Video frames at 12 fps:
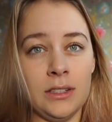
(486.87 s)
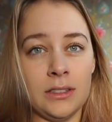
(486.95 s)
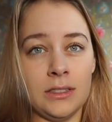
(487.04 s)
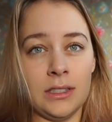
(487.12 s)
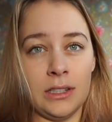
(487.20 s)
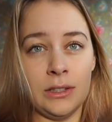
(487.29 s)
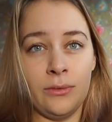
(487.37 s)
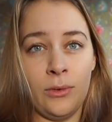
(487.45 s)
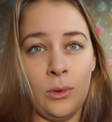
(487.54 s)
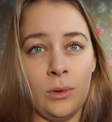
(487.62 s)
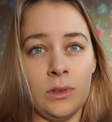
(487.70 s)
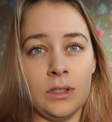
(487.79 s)
Just this
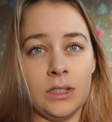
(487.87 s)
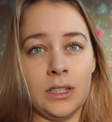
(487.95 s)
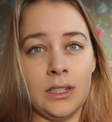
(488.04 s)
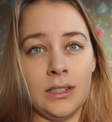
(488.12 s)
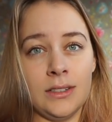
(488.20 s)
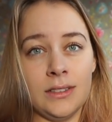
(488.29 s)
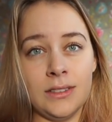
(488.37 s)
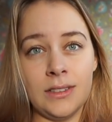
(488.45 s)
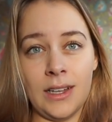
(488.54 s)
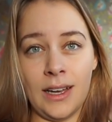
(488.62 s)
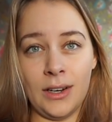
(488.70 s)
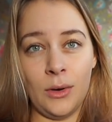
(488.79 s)
fold.
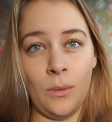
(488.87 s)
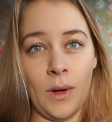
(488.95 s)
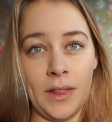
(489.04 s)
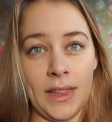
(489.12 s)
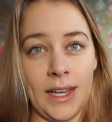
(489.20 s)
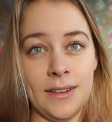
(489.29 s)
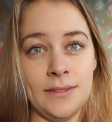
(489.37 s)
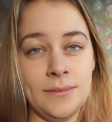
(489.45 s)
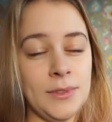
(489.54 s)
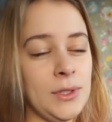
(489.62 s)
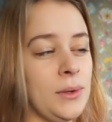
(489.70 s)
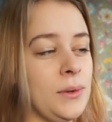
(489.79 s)
I don't want that.
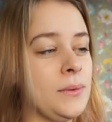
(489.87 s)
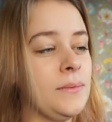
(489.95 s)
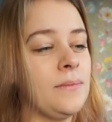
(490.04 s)
So